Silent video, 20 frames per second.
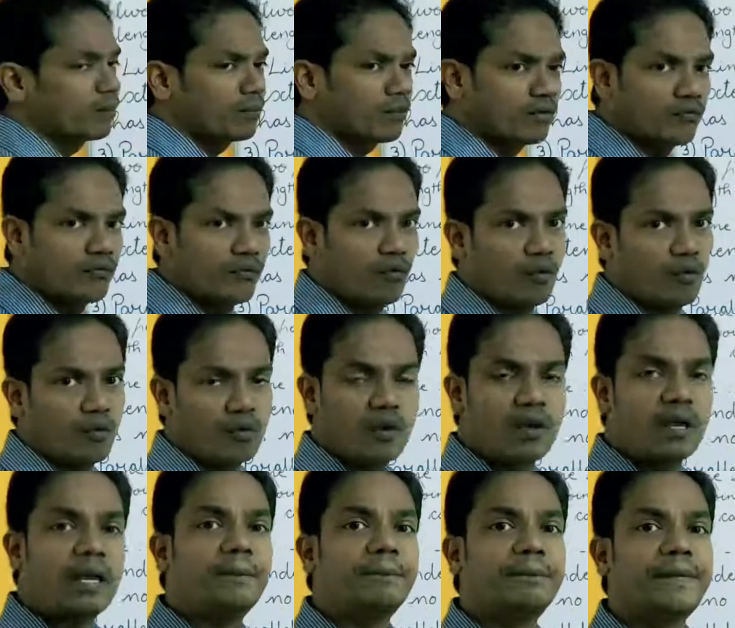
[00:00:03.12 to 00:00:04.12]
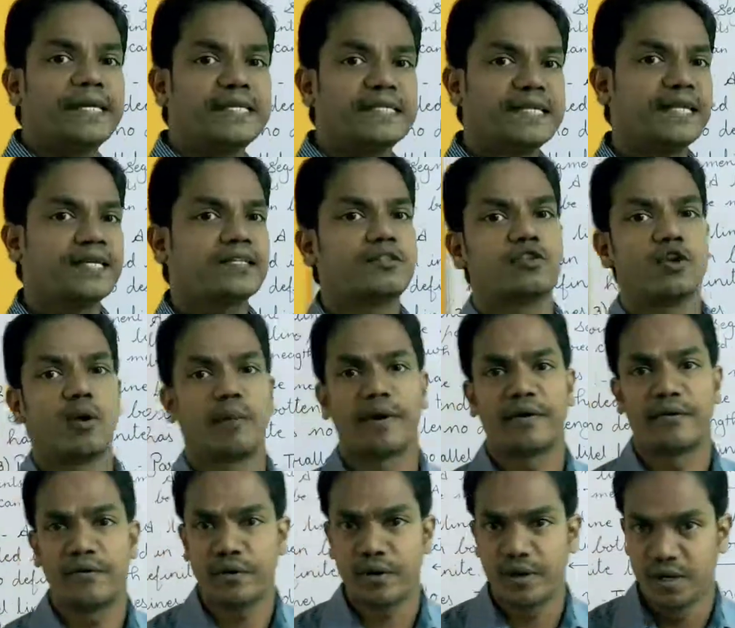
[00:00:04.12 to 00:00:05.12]
number 4, Basic
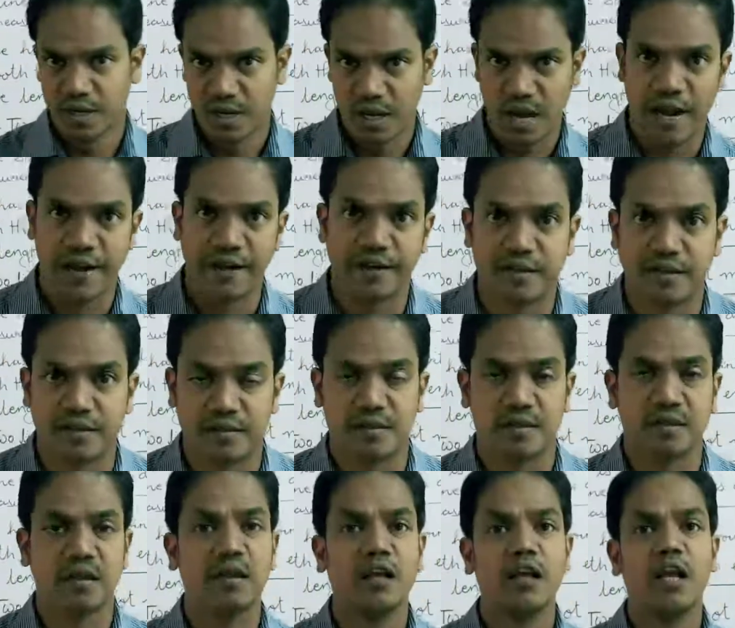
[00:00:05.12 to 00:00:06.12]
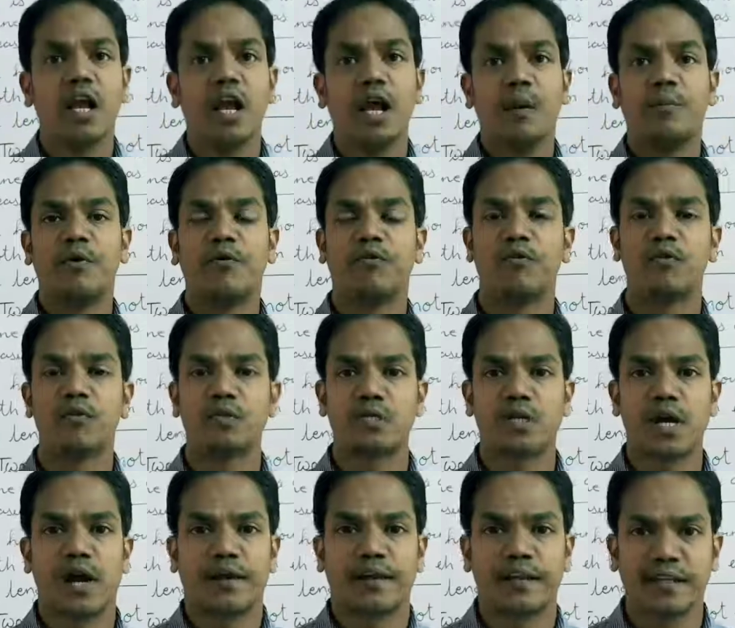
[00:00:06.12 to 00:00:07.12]
Geometrical Ideas. Before
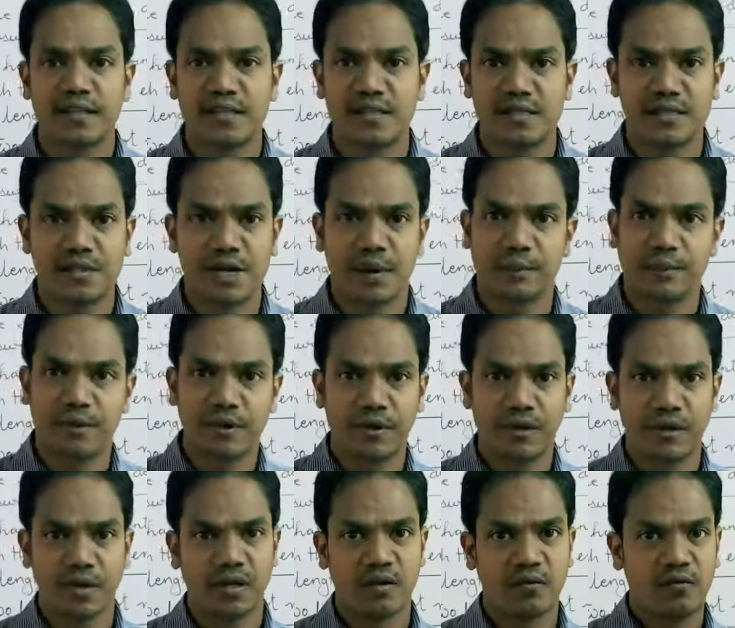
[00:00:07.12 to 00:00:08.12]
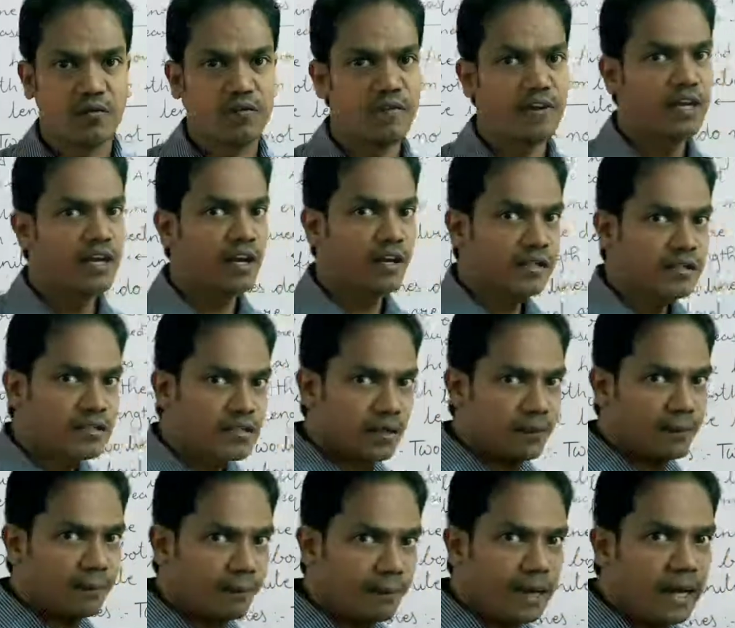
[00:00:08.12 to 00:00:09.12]
starting this chapter, we will learn
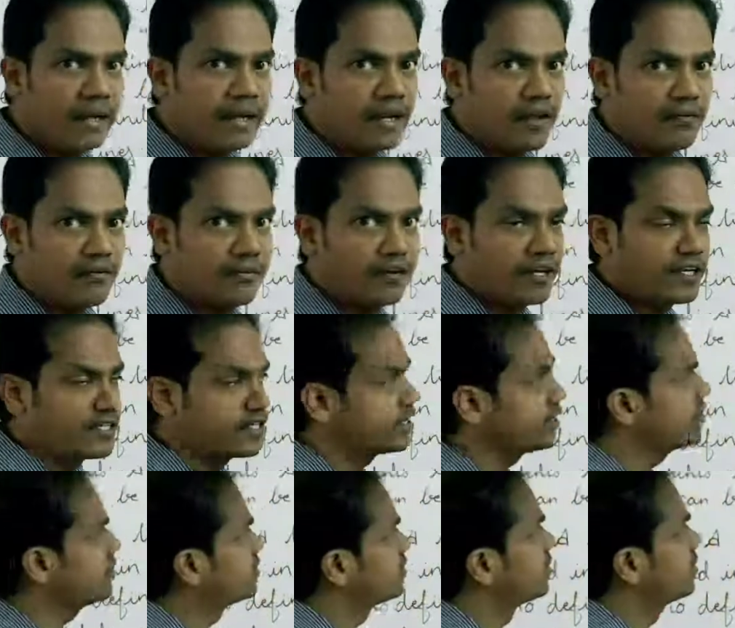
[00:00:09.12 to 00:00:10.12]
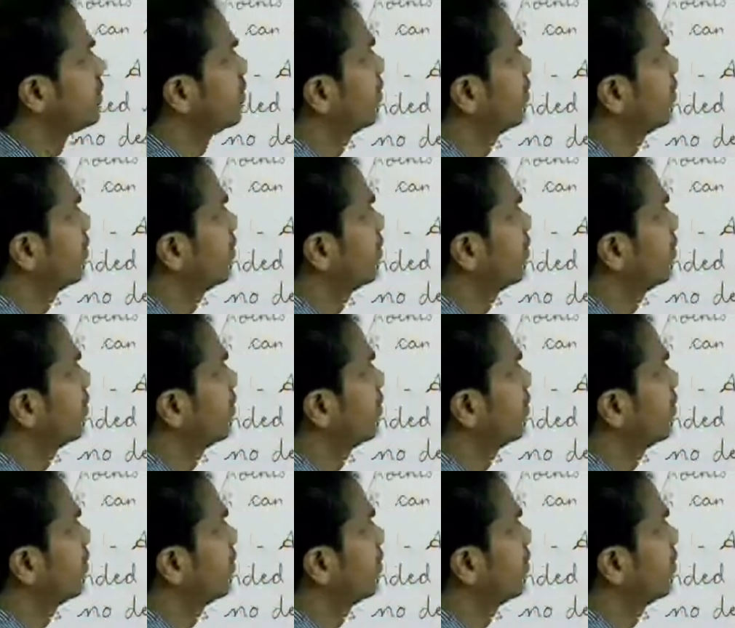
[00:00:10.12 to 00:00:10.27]
some definitions